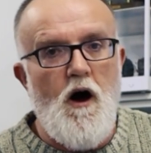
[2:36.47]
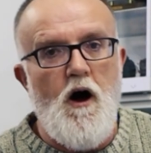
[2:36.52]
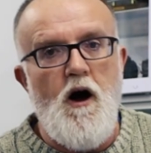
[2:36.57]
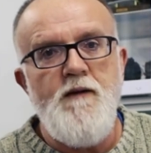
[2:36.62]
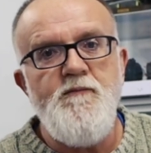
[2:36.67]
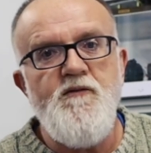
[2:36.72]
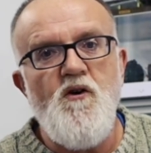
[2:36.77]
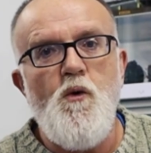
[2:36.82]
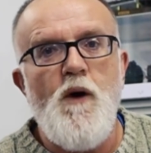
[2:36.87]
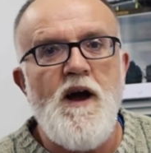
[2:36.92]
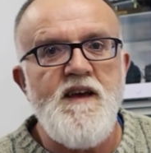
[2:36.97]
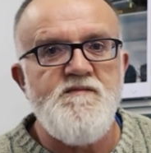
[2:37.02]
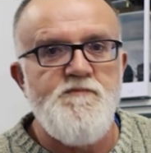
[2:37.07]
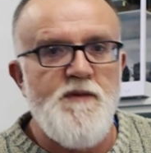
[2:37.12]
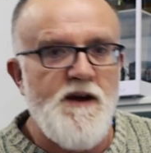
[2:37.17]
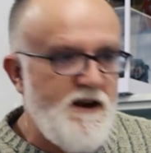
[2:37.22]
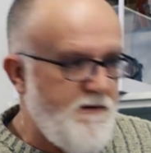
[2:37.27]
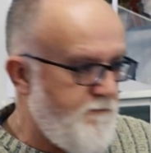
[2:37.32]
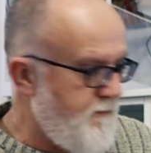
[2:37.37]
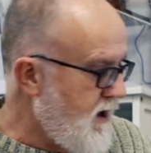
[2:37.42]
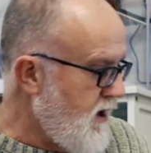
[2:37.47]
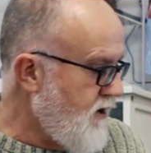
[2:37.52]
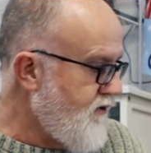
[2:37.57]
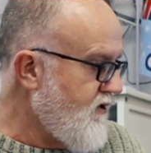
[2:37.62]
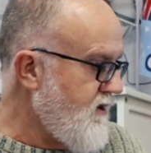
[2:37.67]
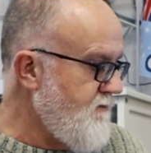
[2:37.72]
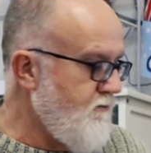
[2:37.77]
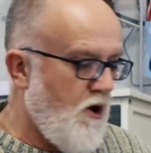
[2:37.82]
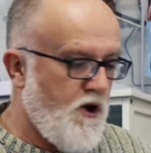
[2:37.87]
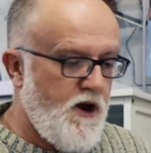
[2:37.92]
I've always been a
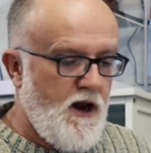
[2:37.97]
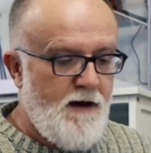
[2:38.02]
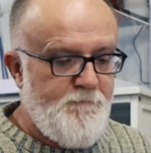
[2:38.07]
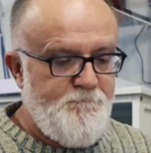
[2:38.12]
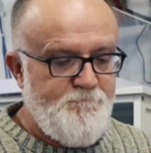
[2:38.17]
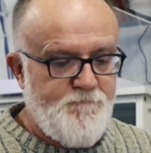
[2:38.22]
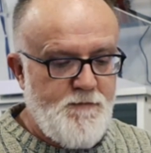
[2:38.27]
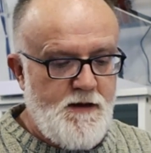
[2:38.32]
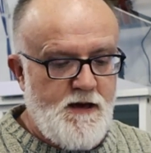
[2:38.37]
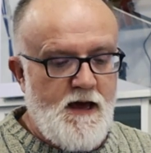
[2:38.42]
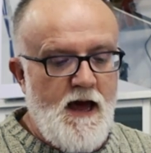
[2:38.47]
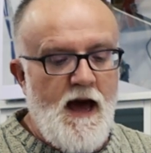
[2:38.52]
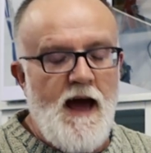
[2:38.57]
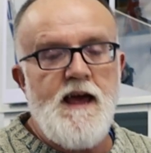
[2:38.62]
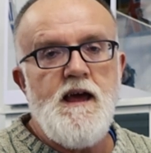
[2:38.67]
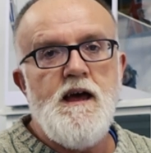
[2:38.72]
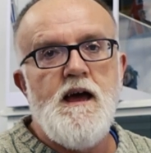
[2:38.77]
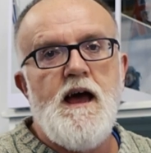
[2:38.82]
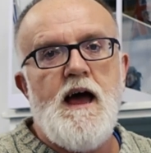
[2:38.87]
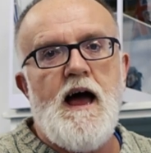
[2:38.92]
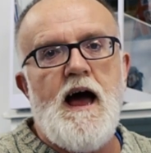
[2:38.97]
military modeler, okay?